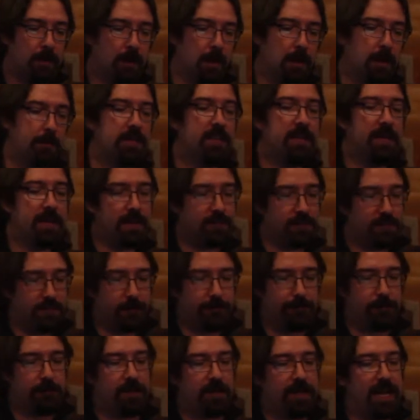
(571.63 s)
Um, and then uh,
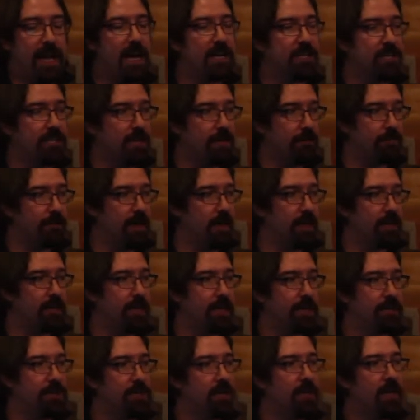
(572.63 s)
stuff for caching and
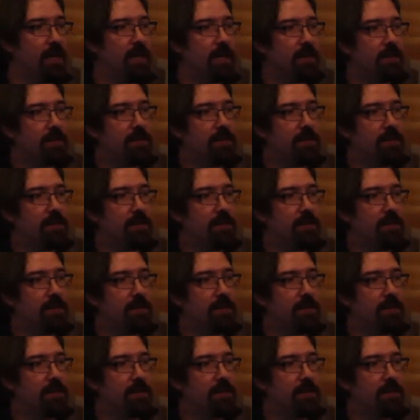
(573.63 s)
invalidation.